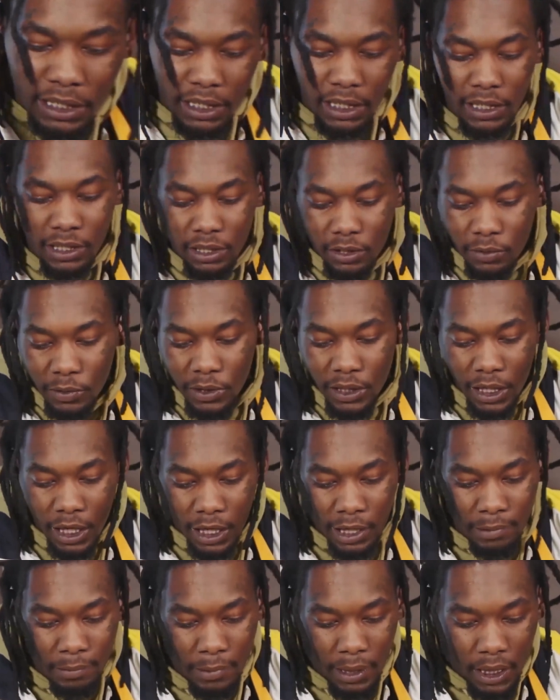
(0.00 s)
basically
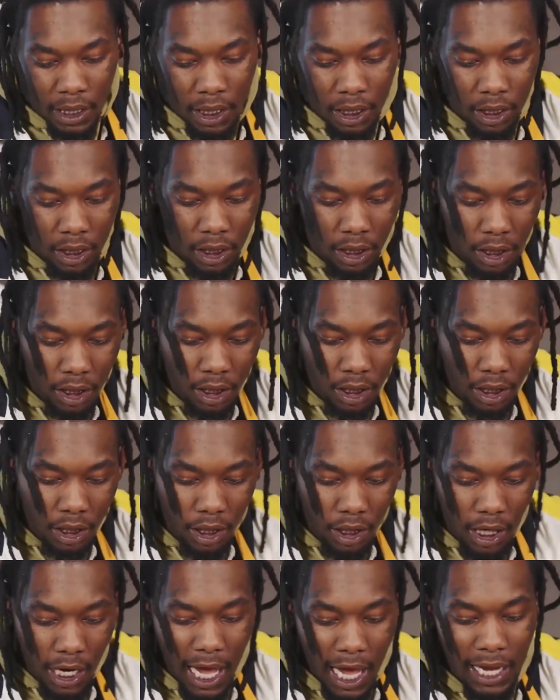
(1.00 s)
crashed and burned
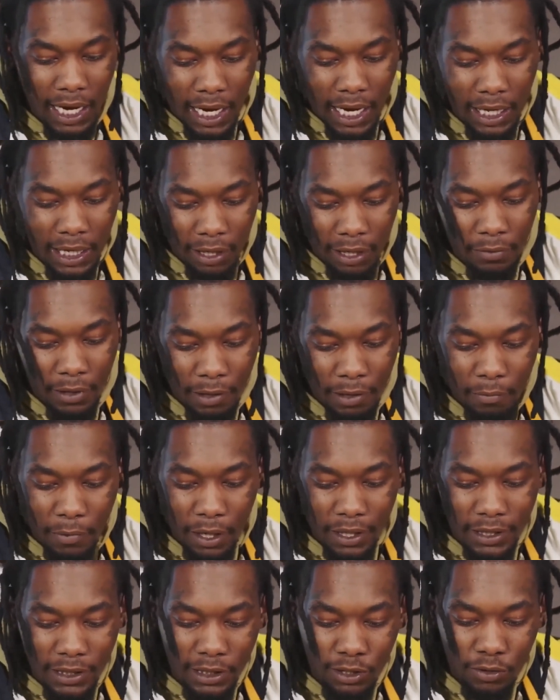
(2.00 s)
repeatedly over the
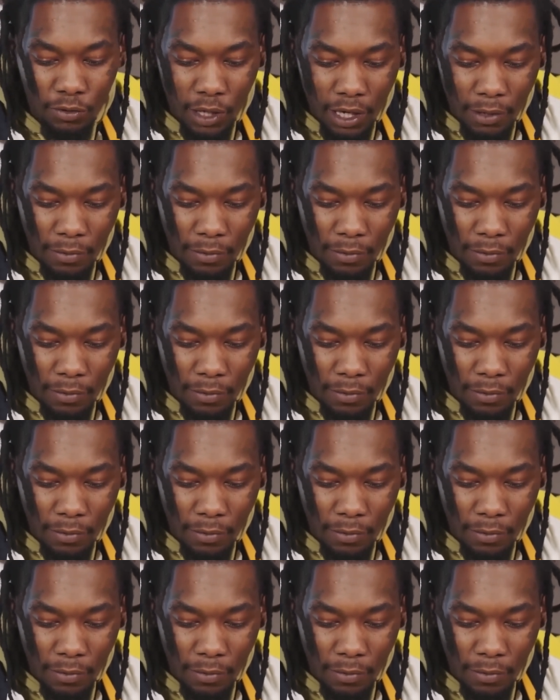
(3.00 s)
years.